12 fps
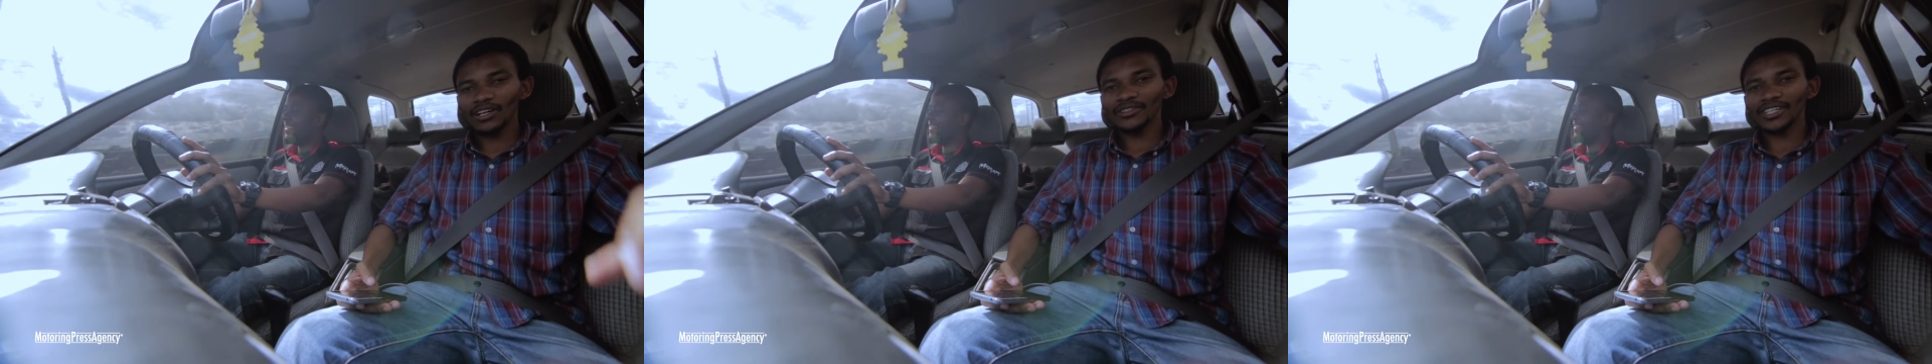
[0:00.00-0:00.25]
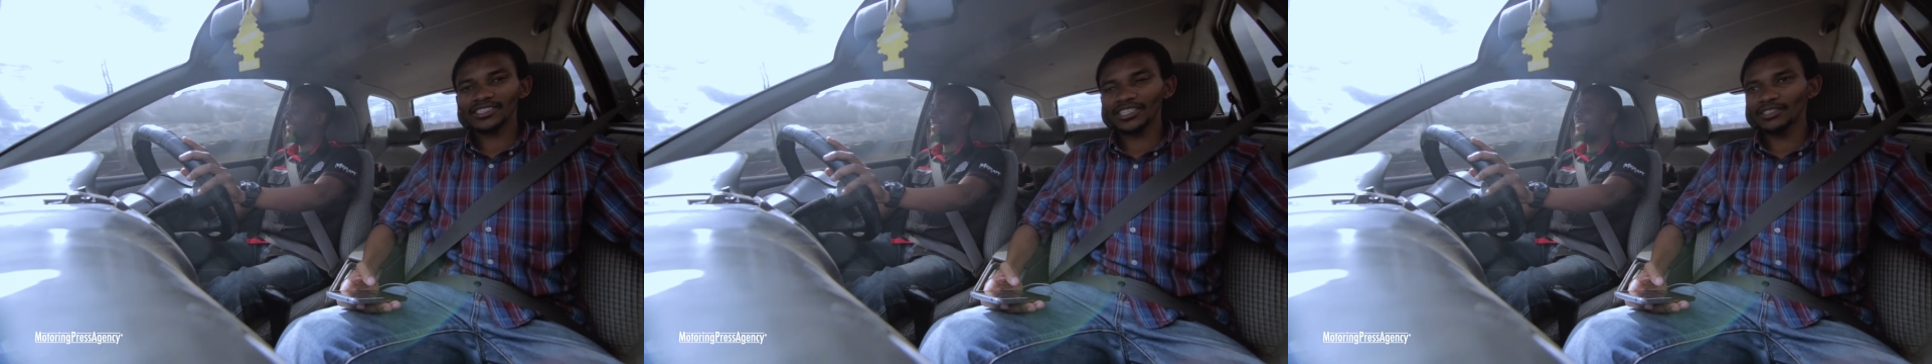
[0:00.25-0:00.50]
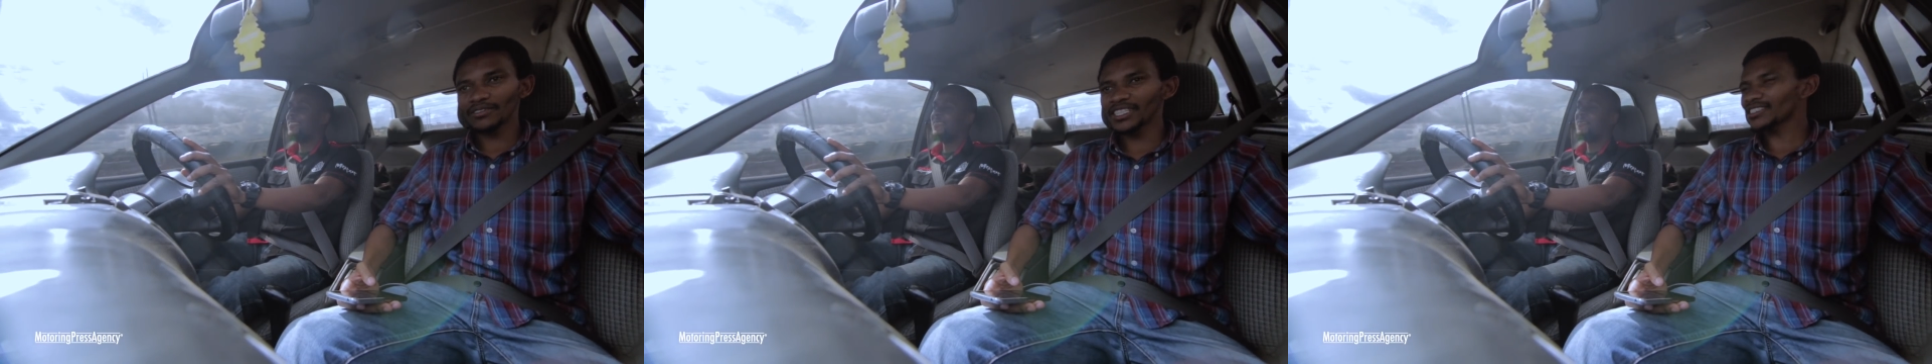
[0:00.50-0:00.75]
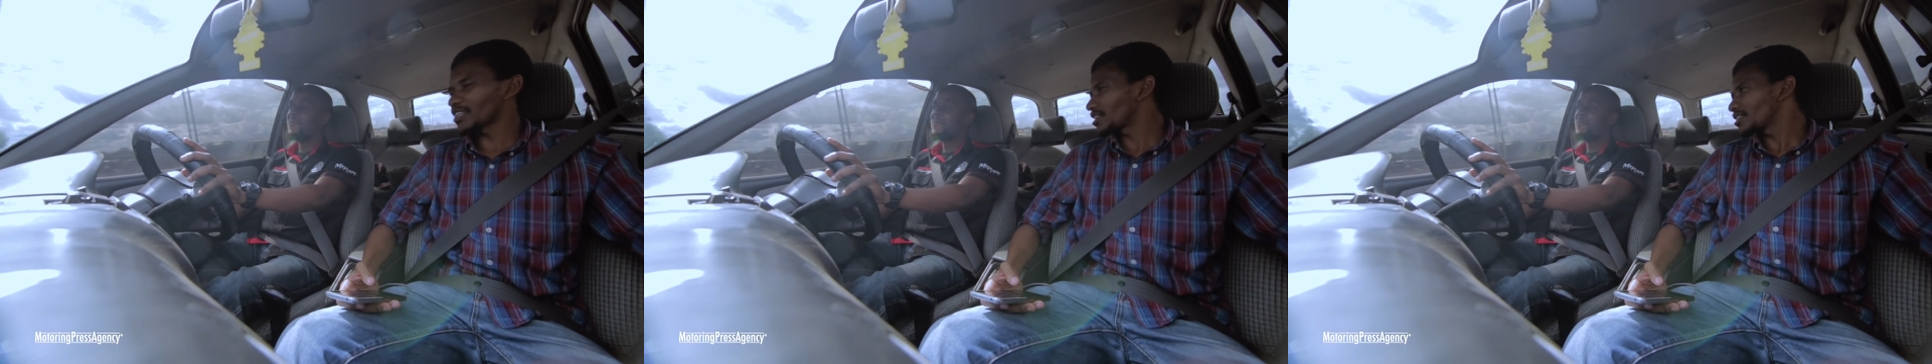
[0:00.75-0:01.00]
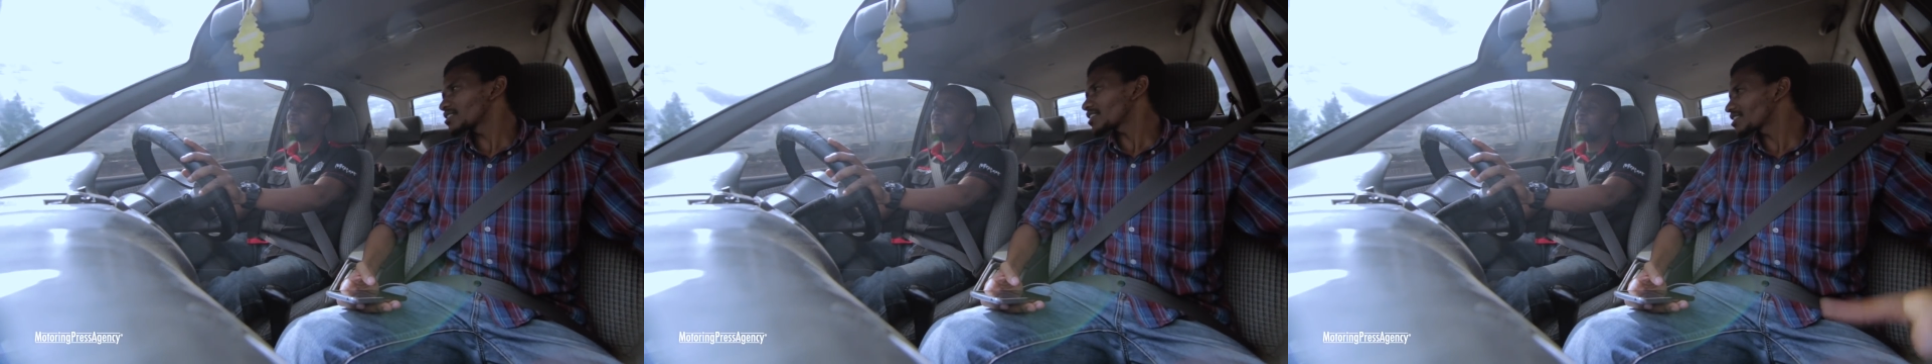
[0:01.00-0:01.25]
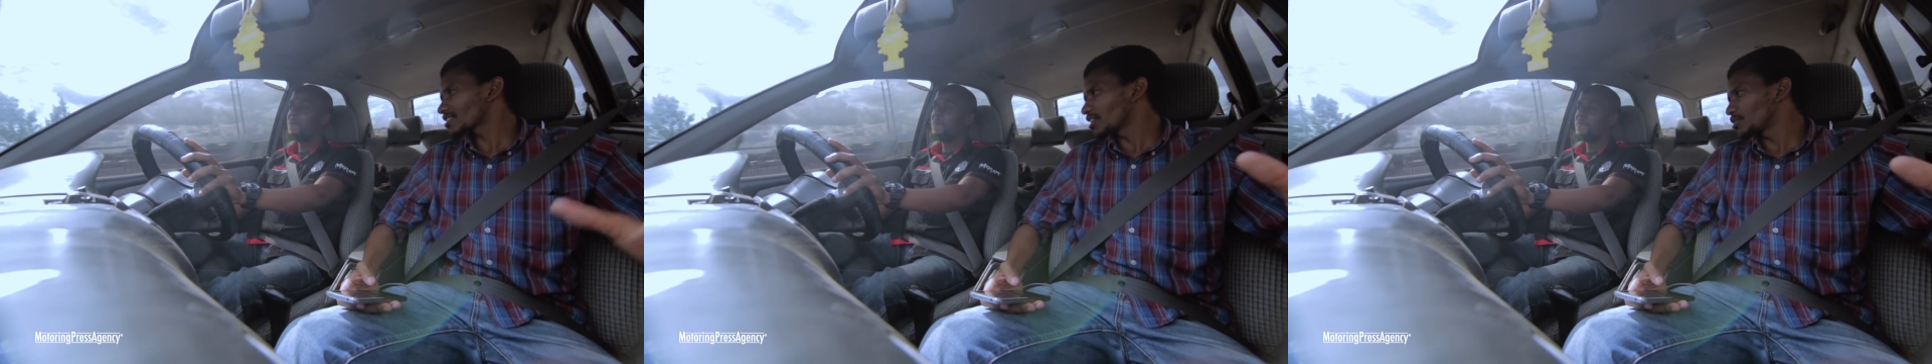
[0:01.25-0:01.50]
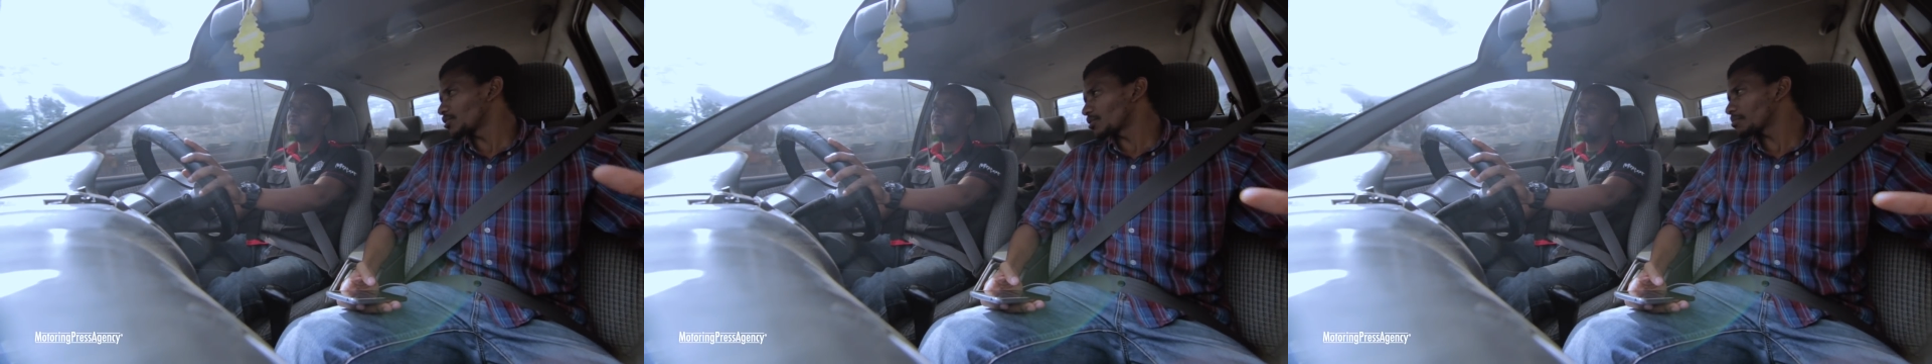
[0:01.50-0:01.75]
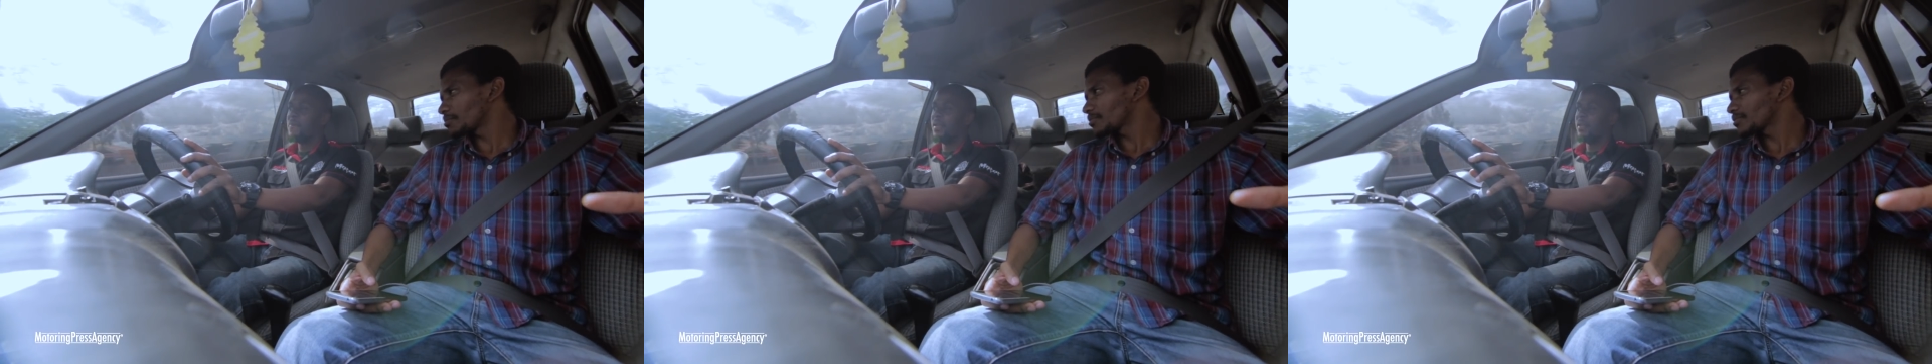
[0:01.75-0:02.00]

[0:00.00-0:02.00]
on that side of Eastern Eastern Europe.